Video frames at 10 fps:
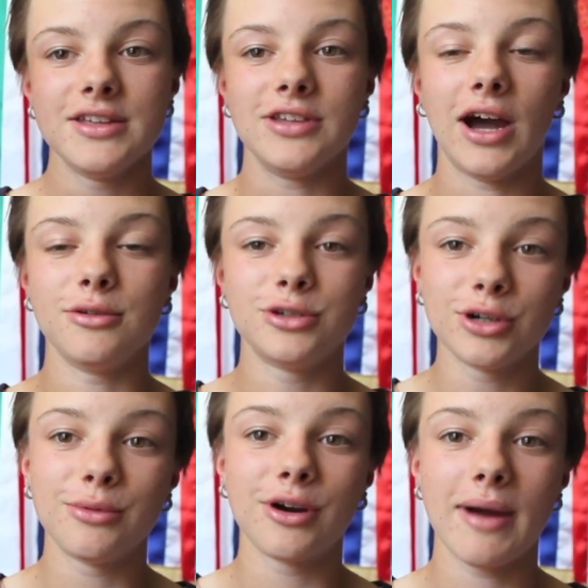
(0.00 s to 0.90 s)
So I'll
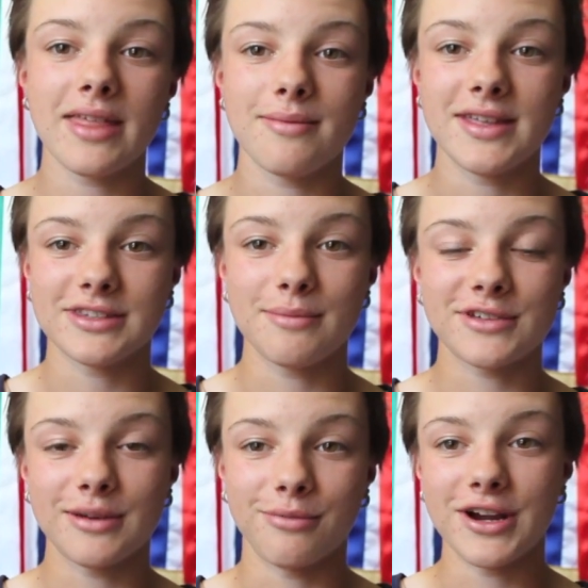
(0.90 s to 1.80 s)
talk more about them then, so I'm just
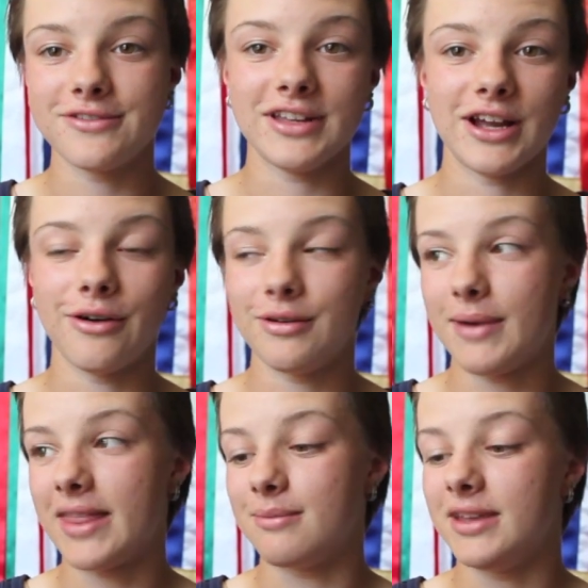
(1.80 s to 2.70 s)
going to briefly go on
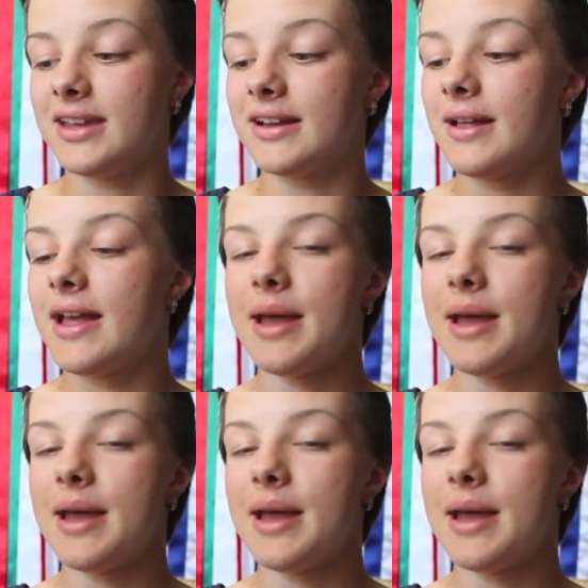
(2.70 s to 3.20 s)
about them here.